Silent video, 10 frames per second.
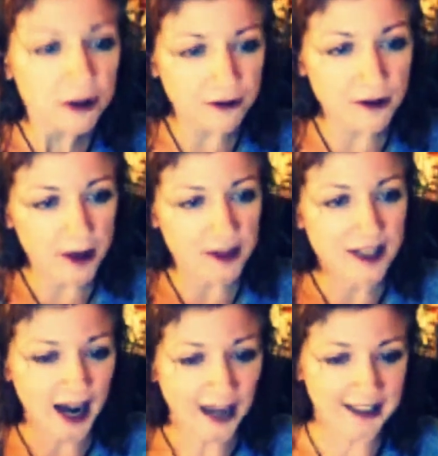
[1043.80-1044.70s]

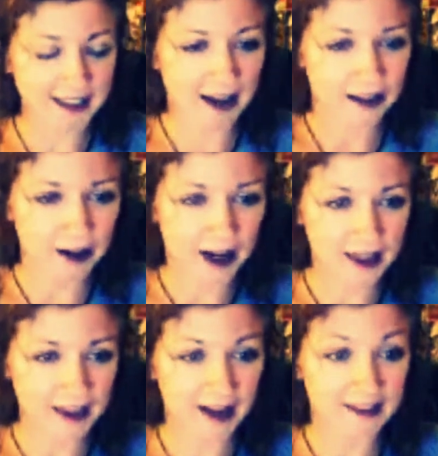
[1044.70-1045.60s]
tied together, I think,
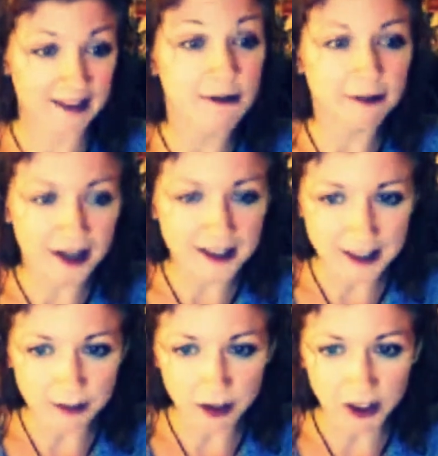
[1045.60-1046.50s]
and they have a very
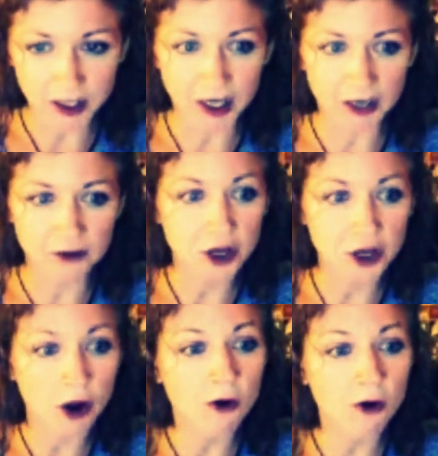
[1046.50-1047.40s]
similar
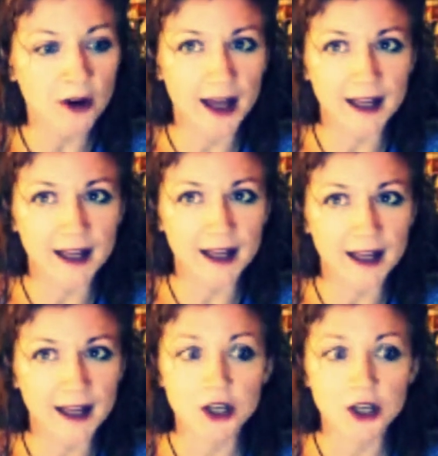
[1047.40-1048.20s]
tone and